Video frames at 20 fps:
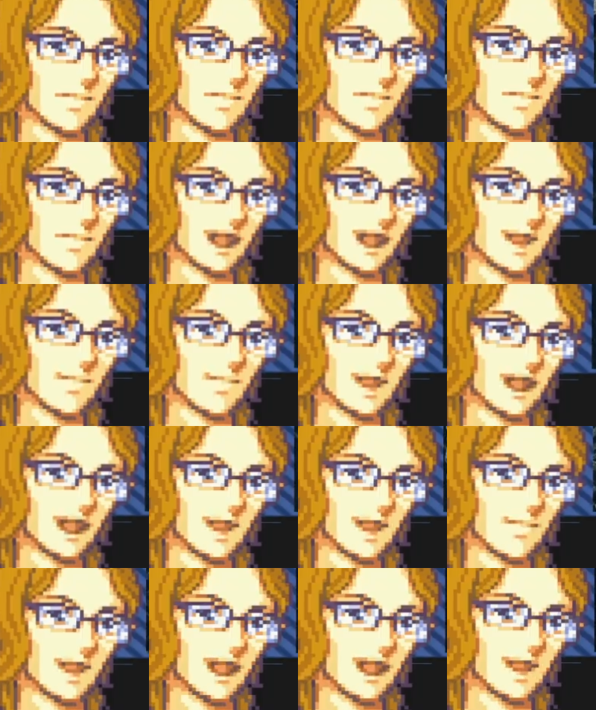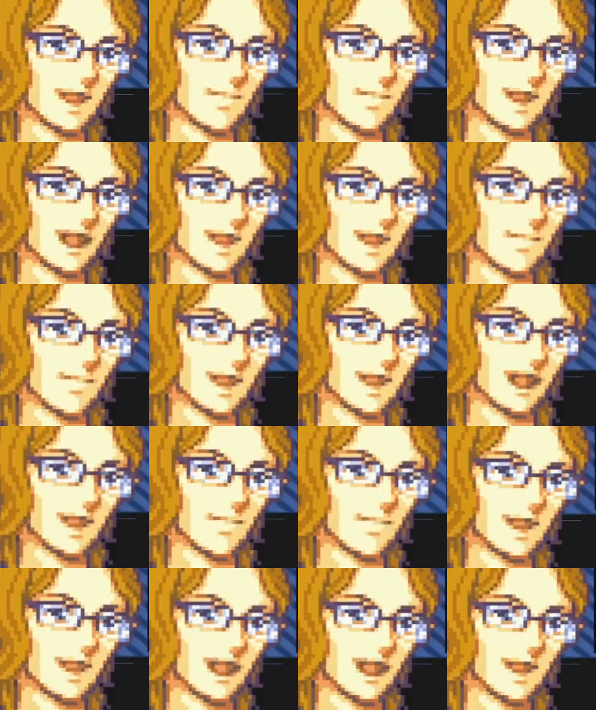And we have an up attack.
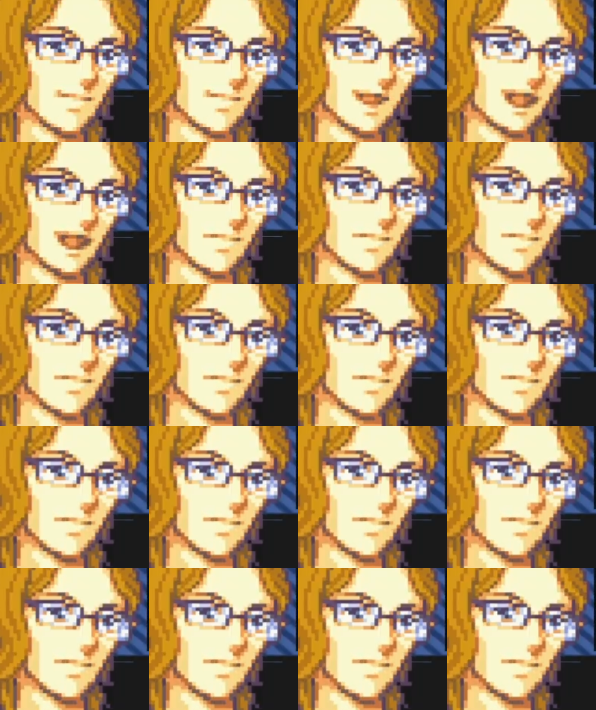Okay.